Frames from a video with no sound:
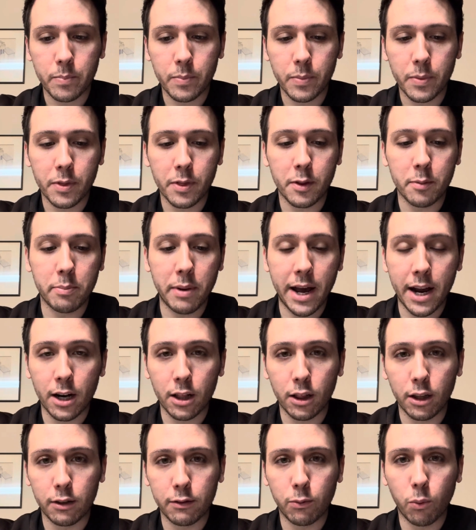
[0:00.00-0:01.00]
The
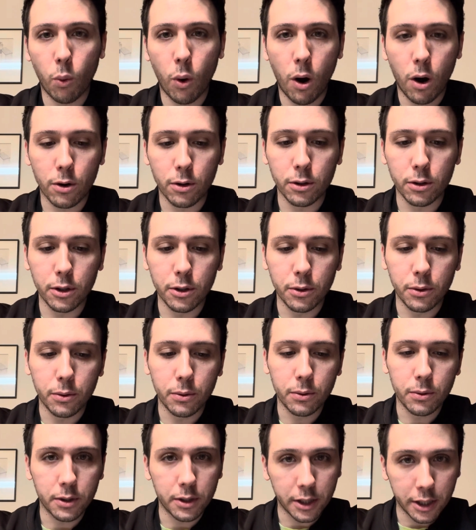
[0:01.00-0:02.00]
Battle of Waterloo
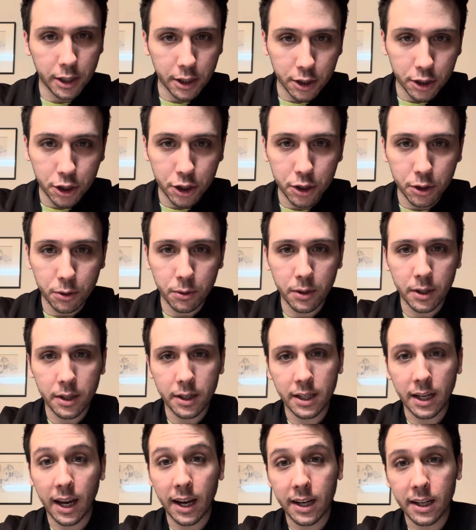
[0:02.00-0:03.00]
in June
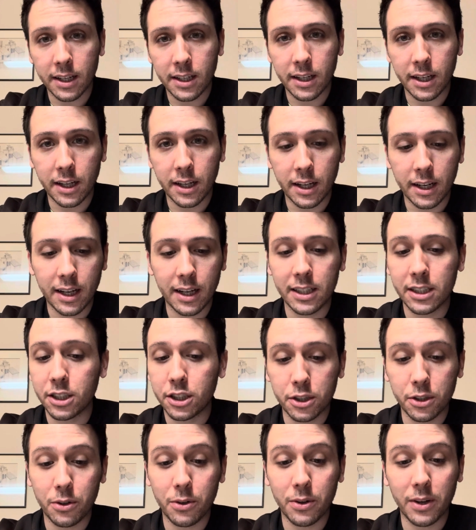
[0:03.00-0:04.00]

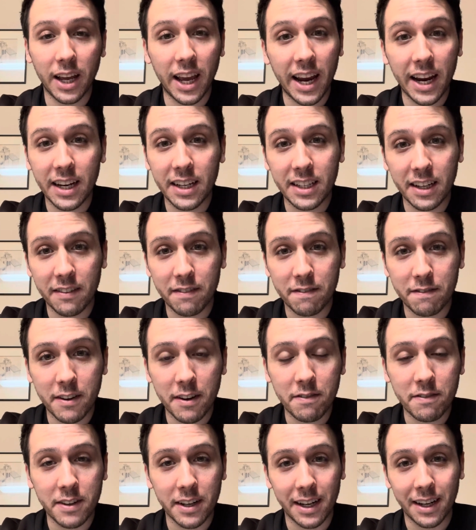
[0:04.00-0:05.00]

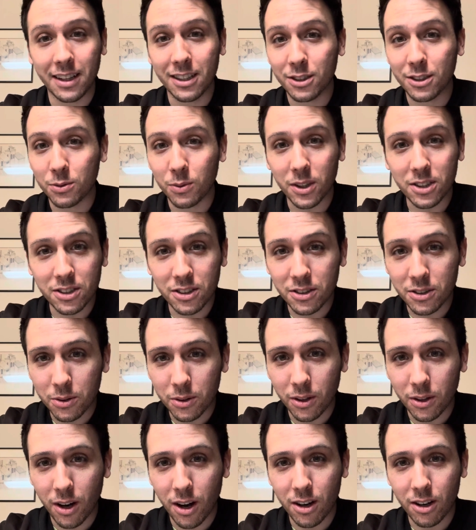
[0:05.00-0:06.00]
1815. This wasn't too
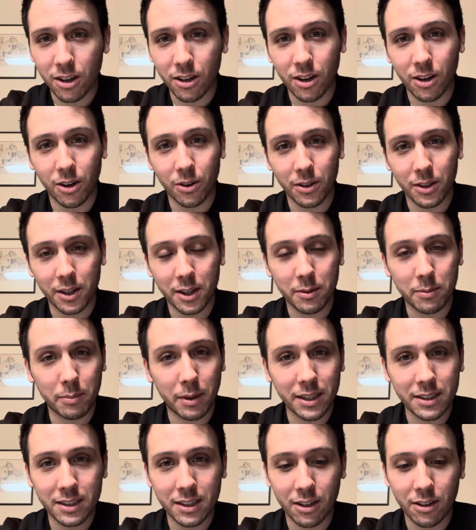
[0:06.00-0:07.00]
long ago. It
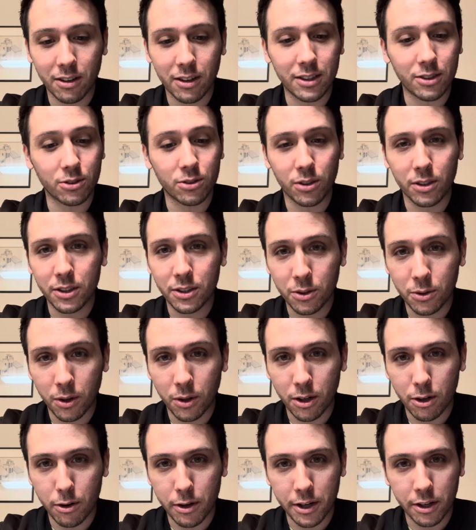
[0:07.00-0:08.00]
might sound crazy. It was only
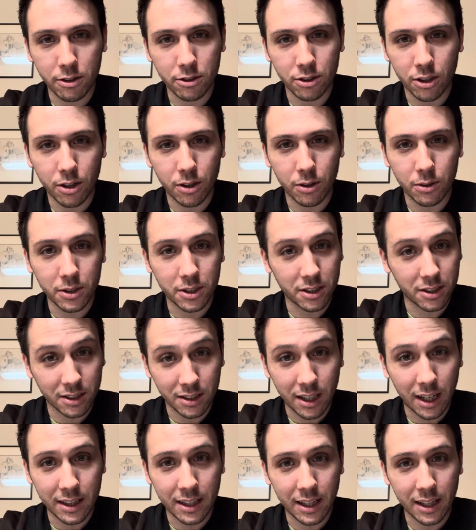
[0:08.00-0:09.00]
200 years ago, which is
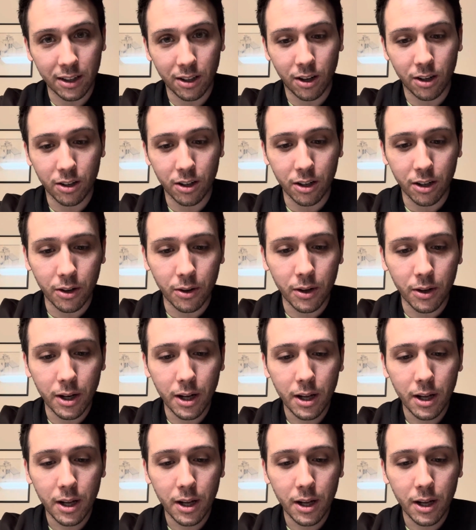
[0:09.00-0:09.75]
not that long ago.